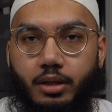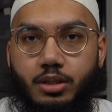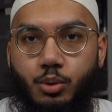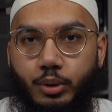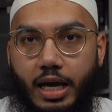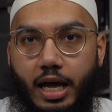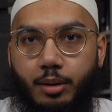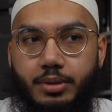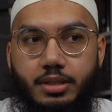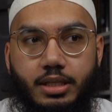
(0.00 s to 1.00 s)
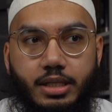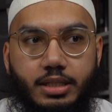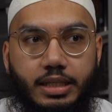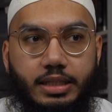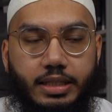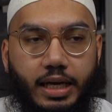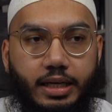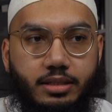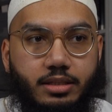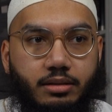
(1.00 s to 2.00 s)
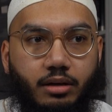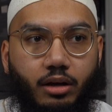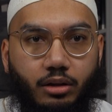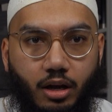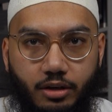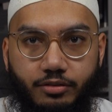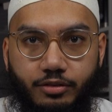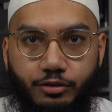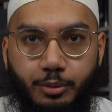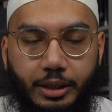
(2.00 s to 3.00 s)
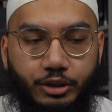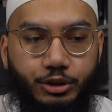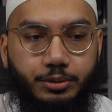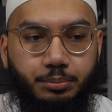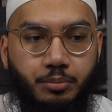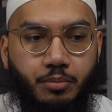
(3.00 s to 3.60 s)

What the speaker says: So what happens is he takes a lot of information